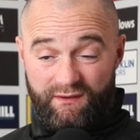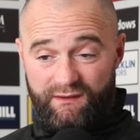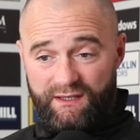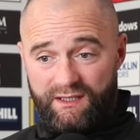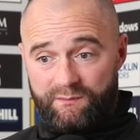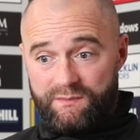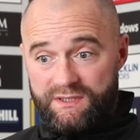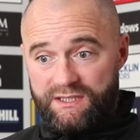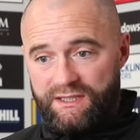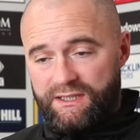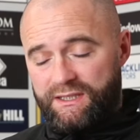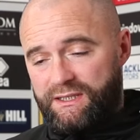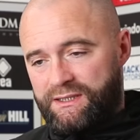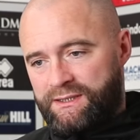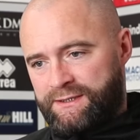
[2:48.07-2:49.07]
In terms of
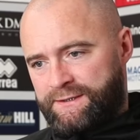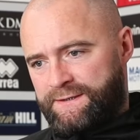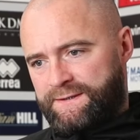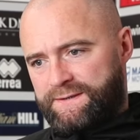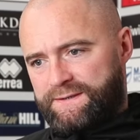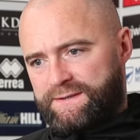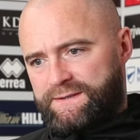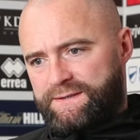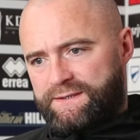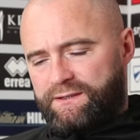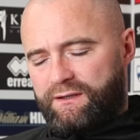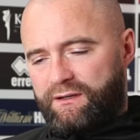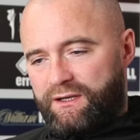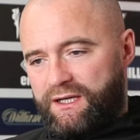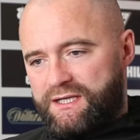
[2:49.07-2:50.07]

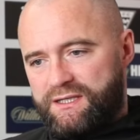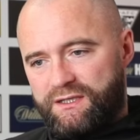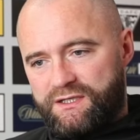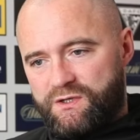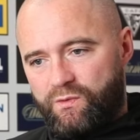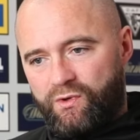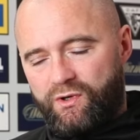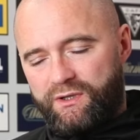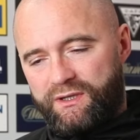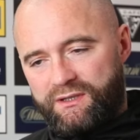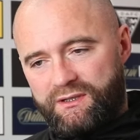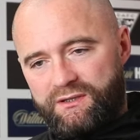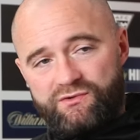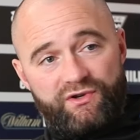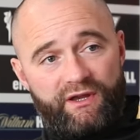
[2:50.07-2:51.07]
the rest of the squad,
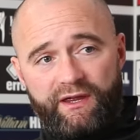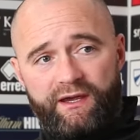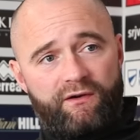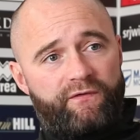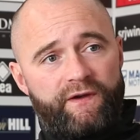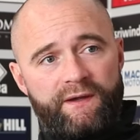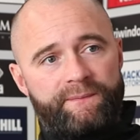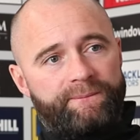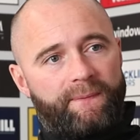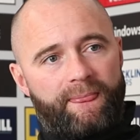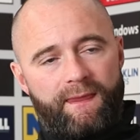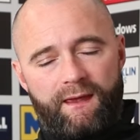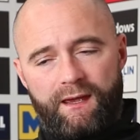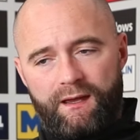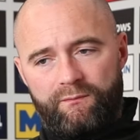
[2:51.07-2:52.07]
it's really healthy.
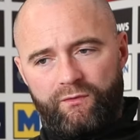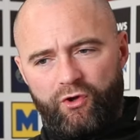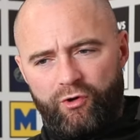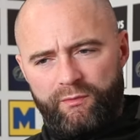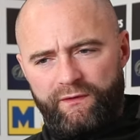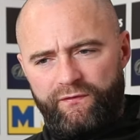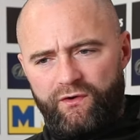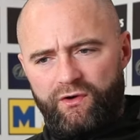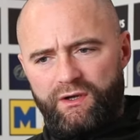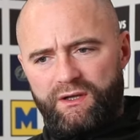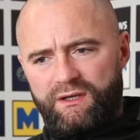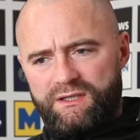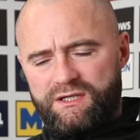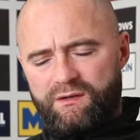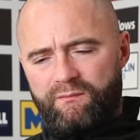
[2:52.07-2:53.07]
Tommy
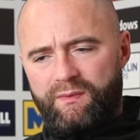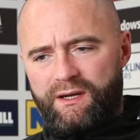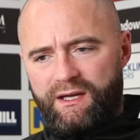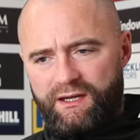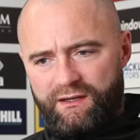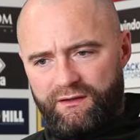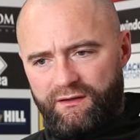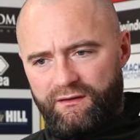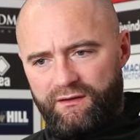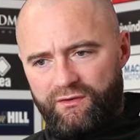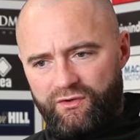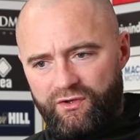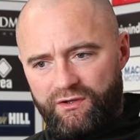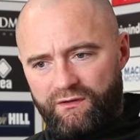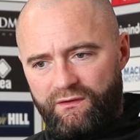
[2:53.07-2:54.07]
Fogart, he's come back, another
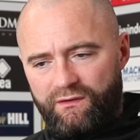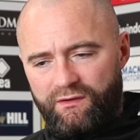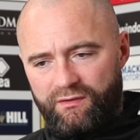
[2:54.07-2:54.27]
good